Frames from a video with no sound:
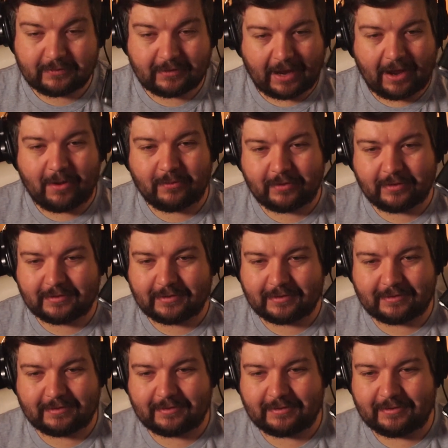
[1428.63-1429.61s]
know how this
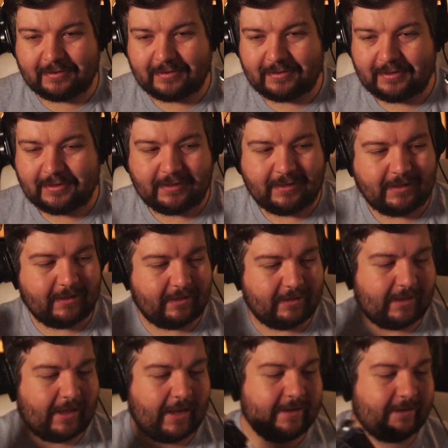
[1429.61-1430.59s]
is
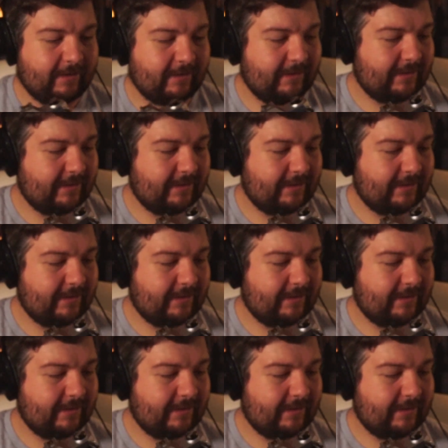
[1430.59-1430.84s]
lighter.